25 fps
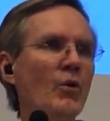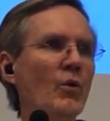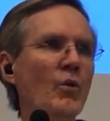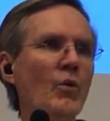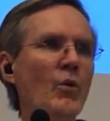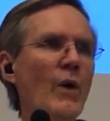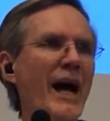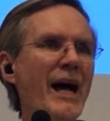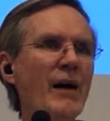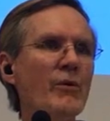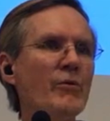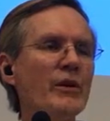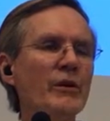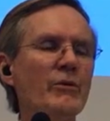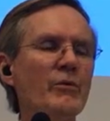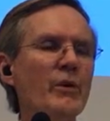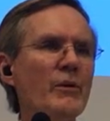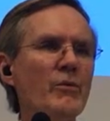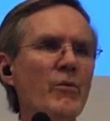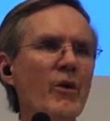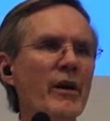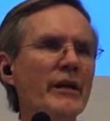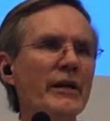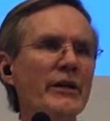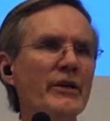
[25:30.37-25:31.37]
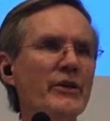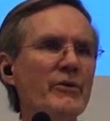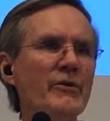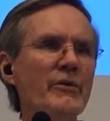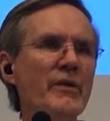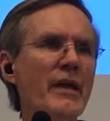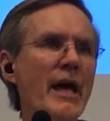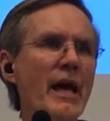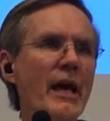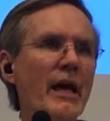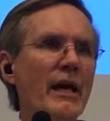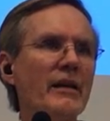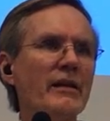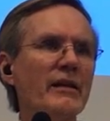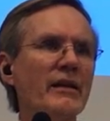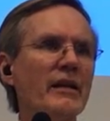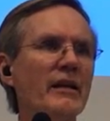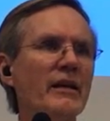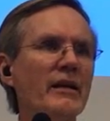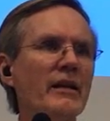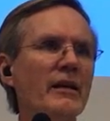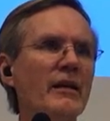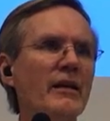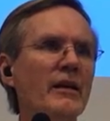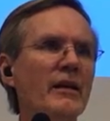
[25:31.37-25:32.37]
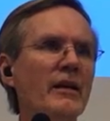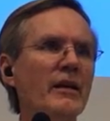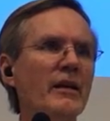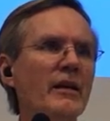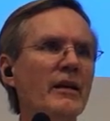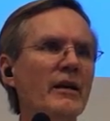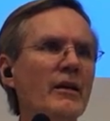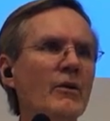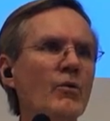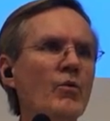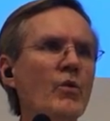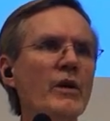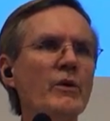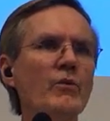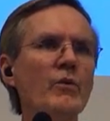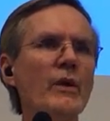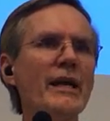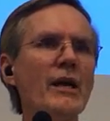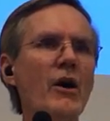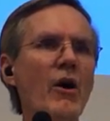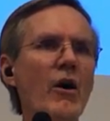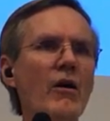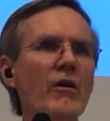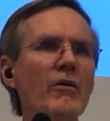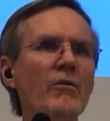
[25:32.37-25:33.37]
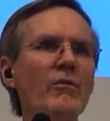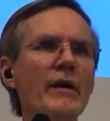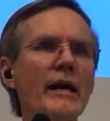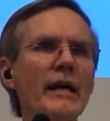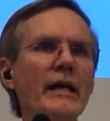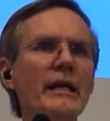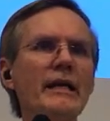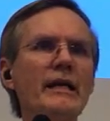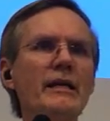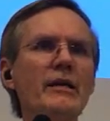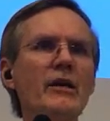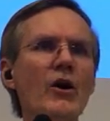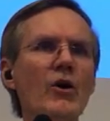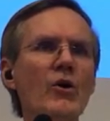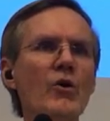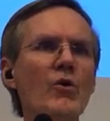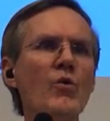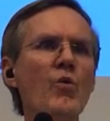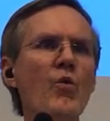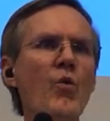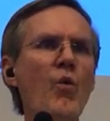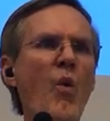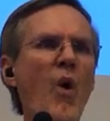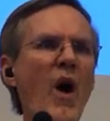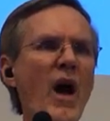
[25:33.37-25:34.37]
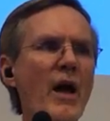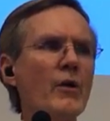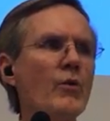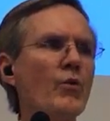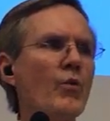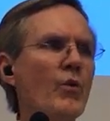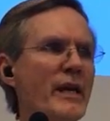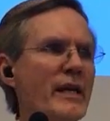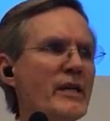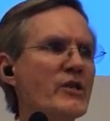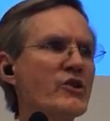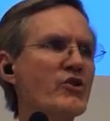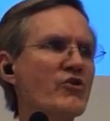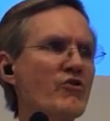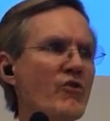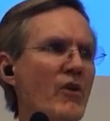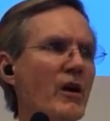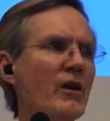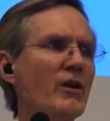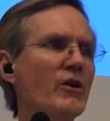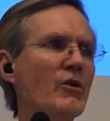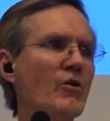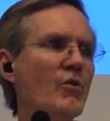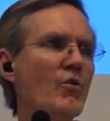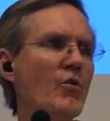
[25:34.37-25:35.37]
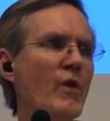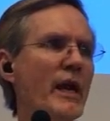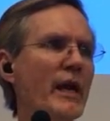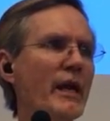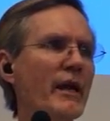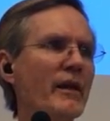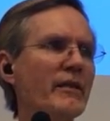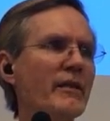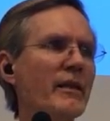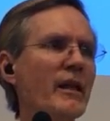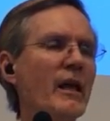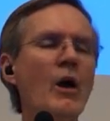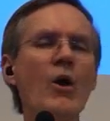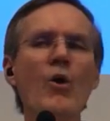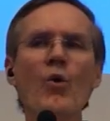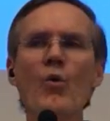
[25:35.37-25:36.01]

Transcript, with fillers: Why would we want to do that? When we already know what we struggle with,